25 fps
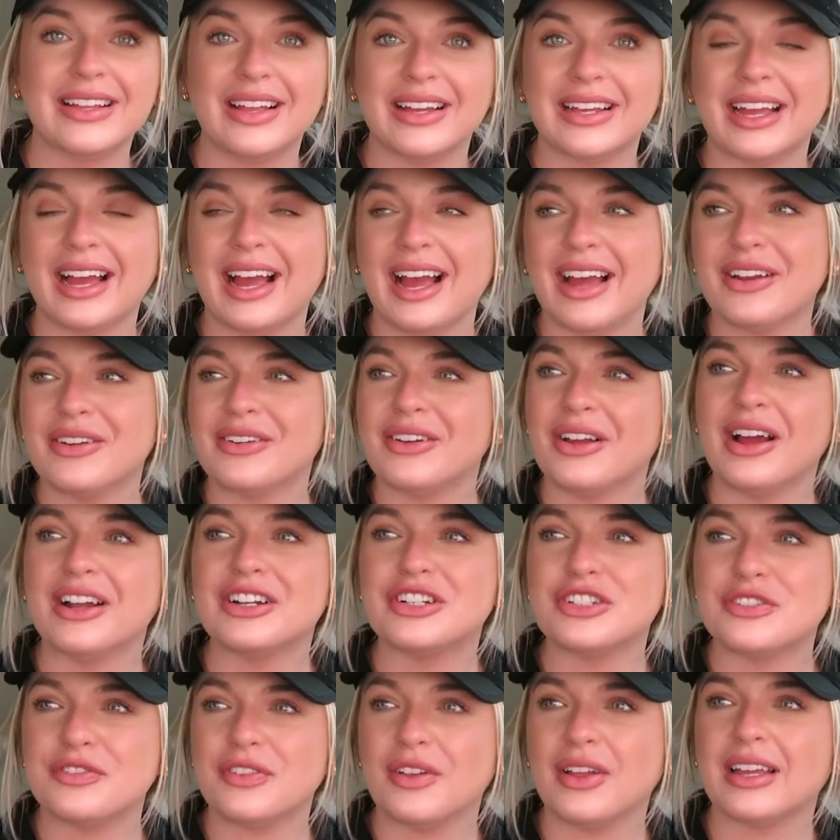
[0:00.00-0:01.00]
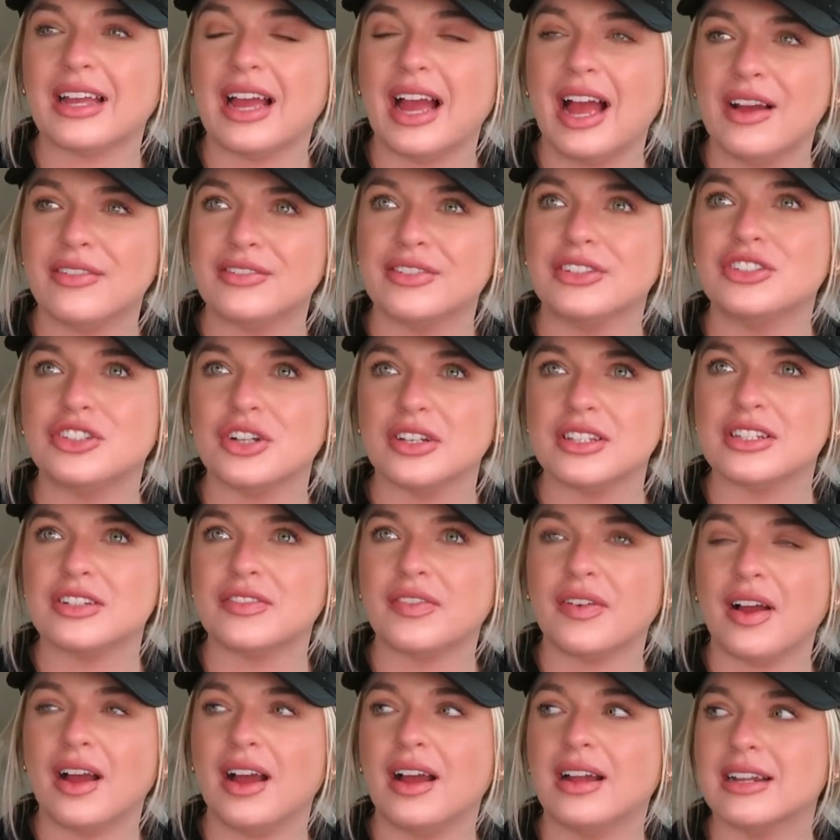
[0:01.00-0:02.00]
Like, I don't know. I just feel like I have to
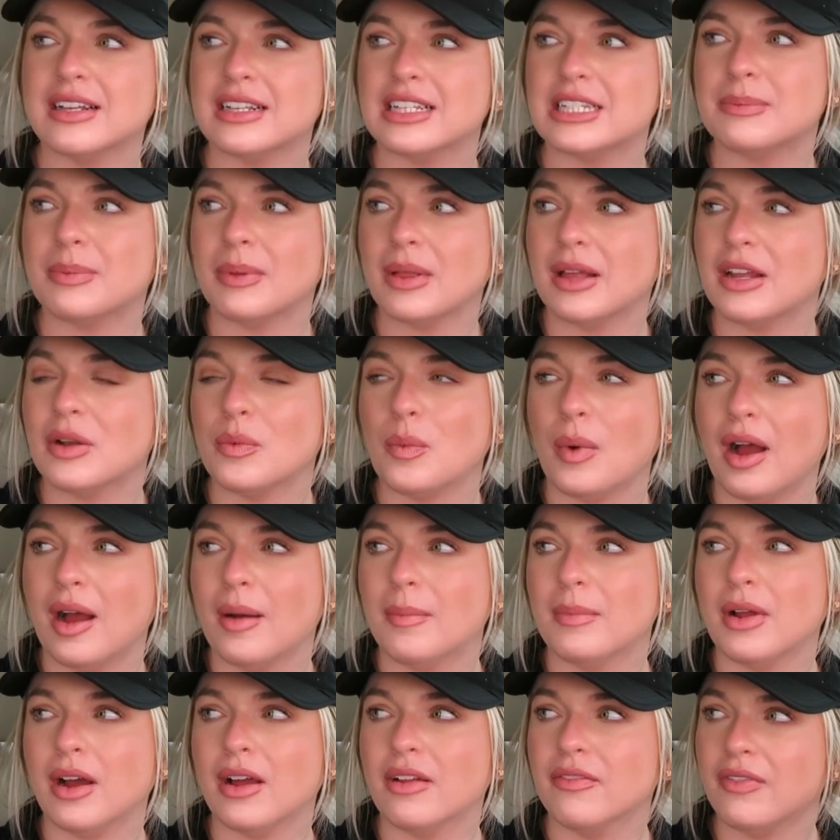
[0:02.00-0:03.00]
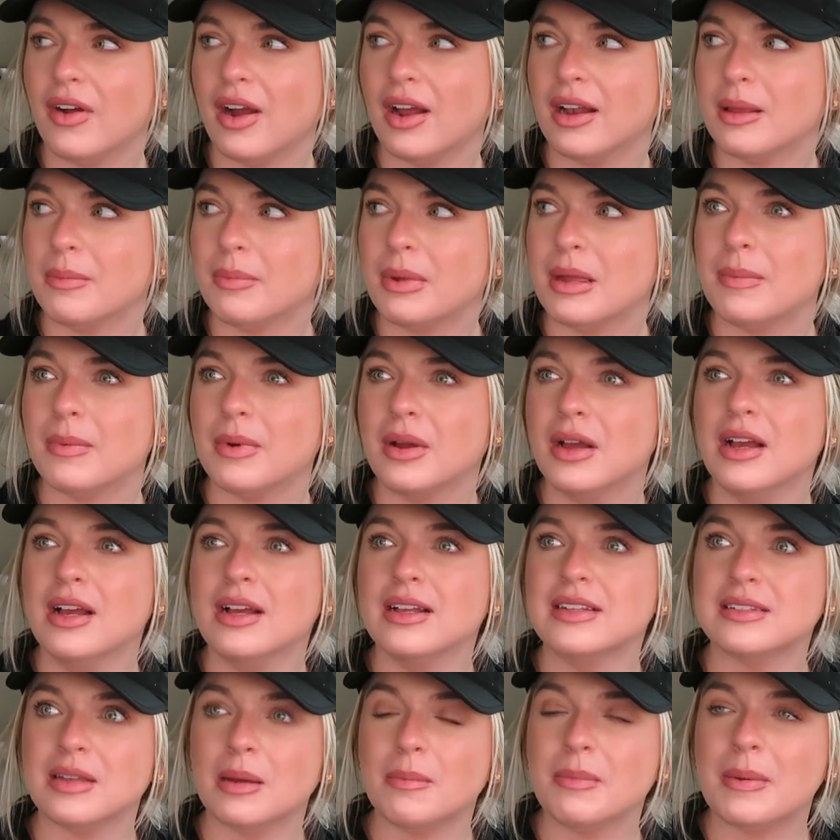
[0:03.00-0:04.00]
justify and explain why I'm not inviting
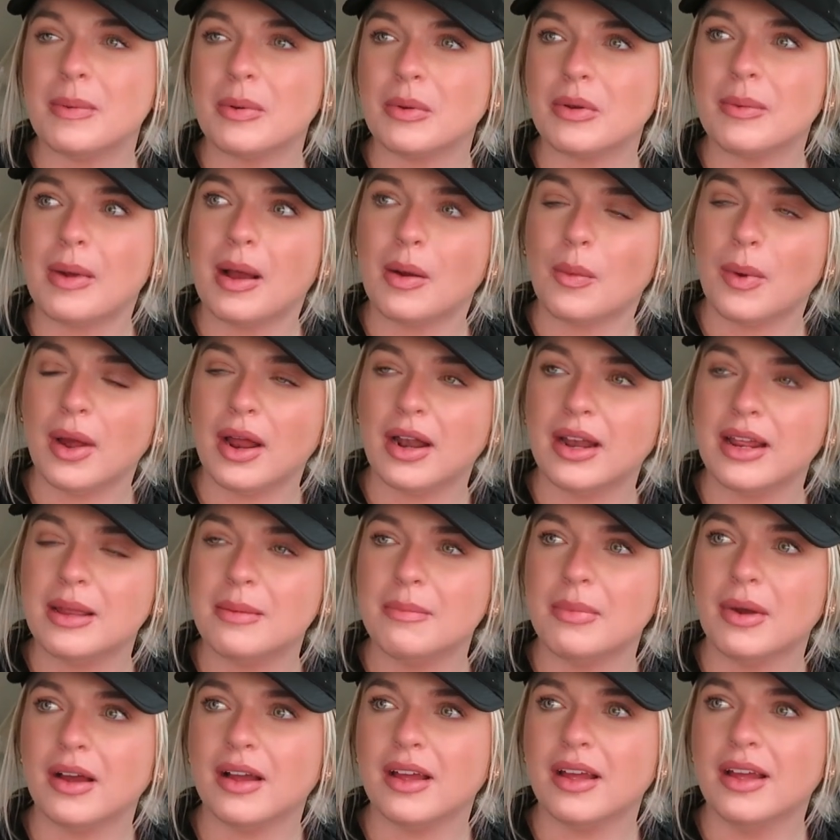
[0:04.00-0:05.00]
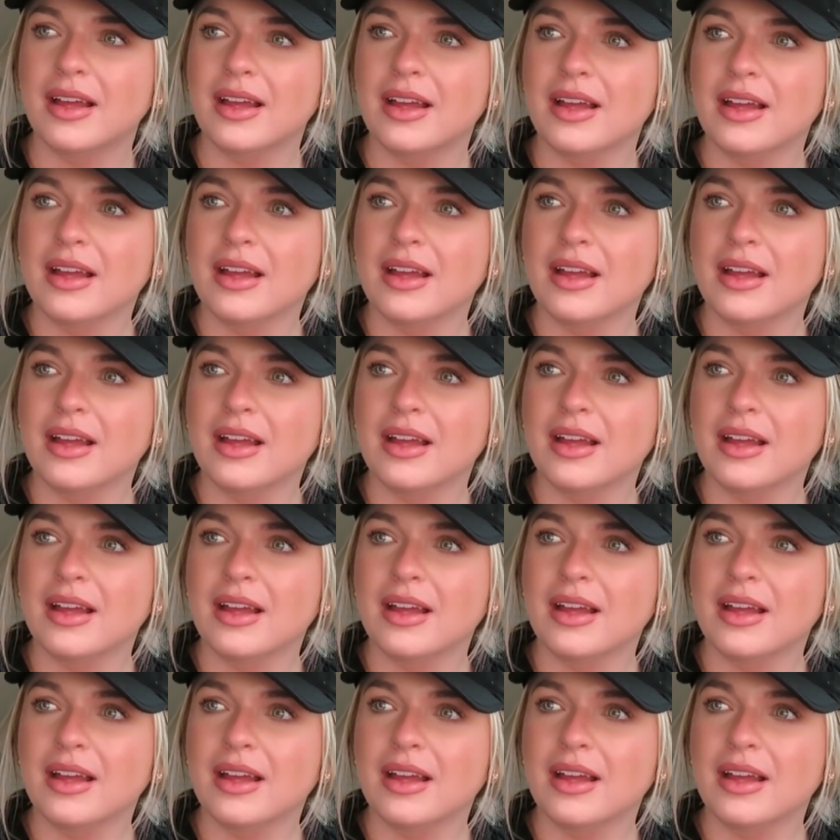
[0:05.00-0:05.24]
some people to my wedding. But